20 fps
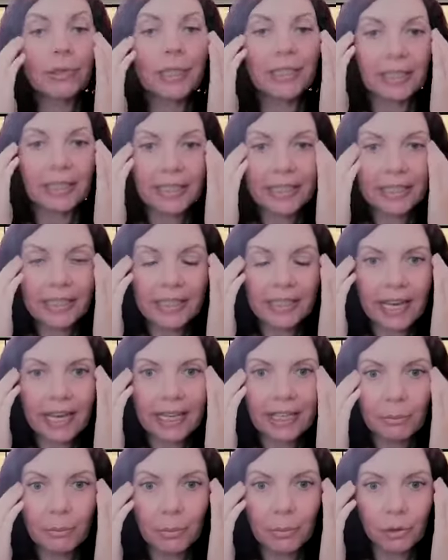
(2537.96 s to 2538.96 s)
to release
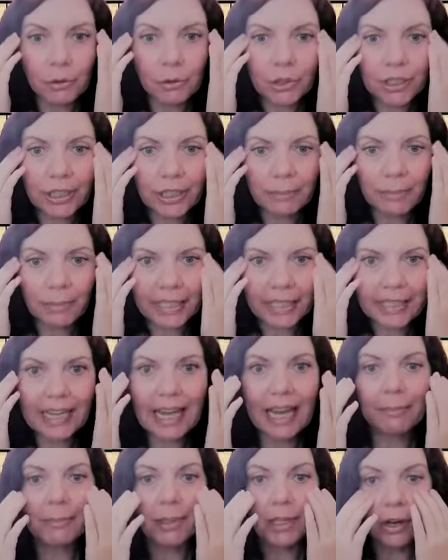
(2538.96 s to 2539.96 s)
that emotion by
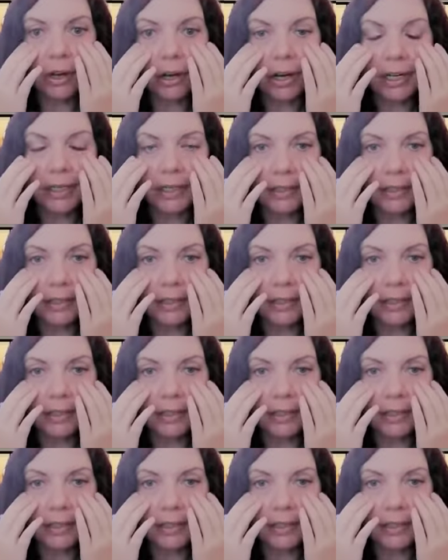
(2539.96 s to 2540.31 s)
tapping